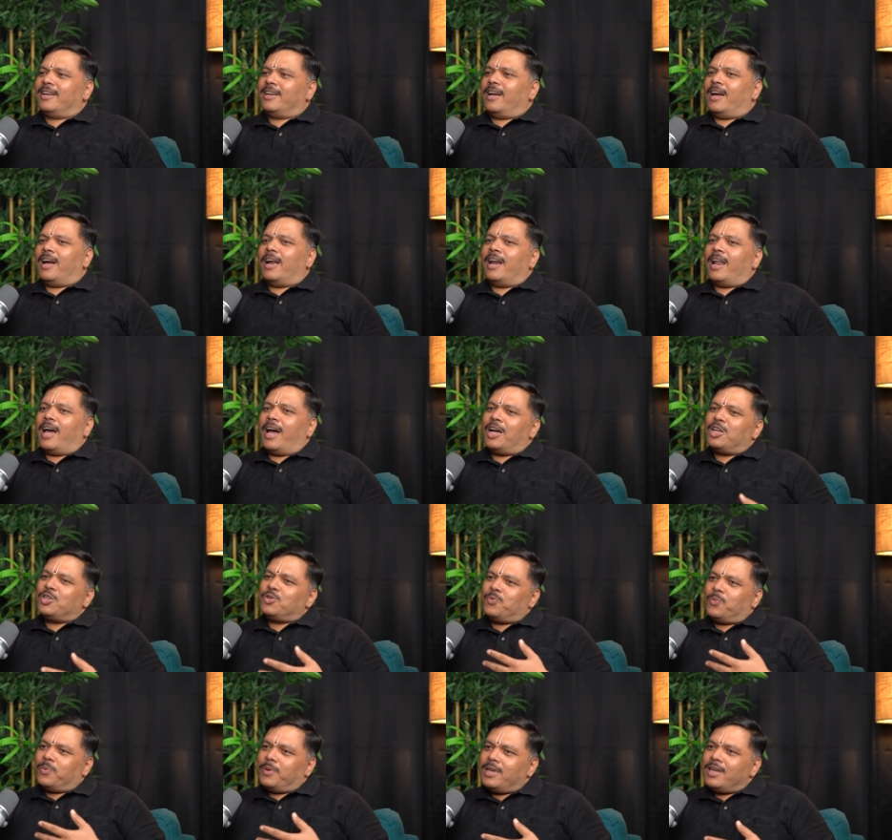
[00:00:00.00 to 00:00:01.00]
And as
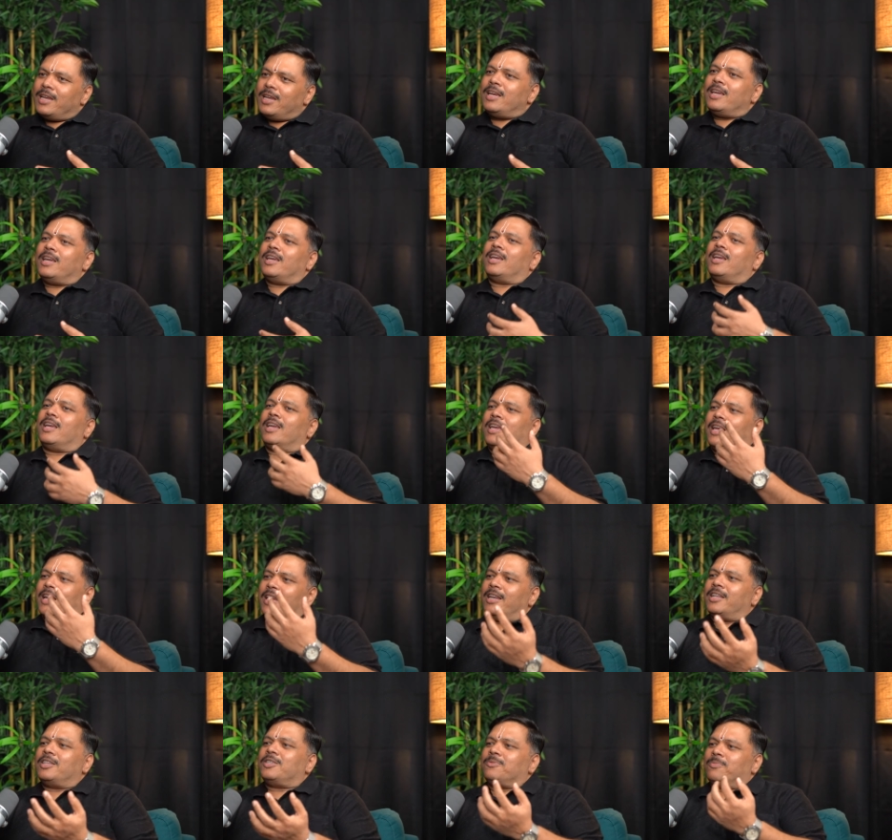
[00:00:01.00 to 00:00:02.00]
we get
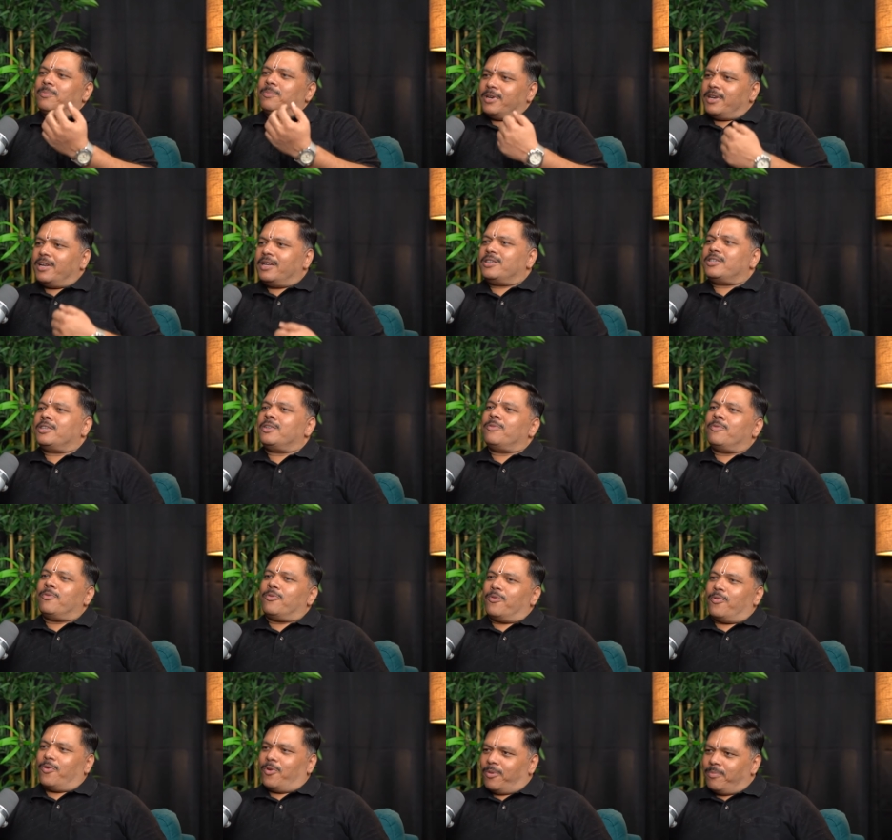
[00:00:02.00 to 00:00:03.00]
inspiration
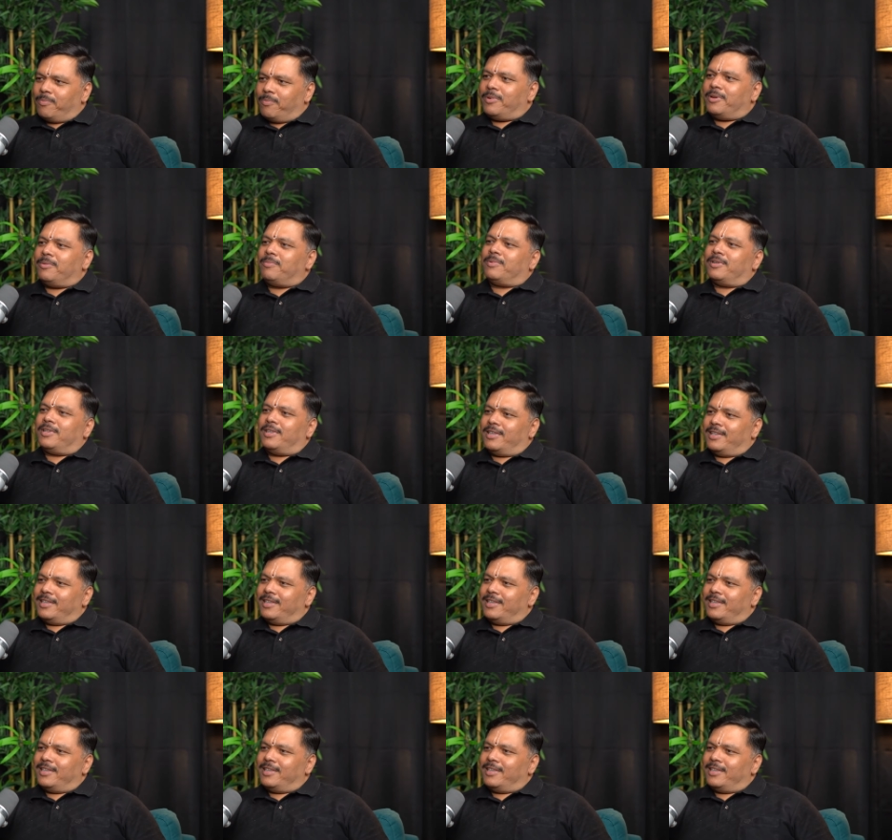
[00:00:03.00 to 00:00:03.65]
from people,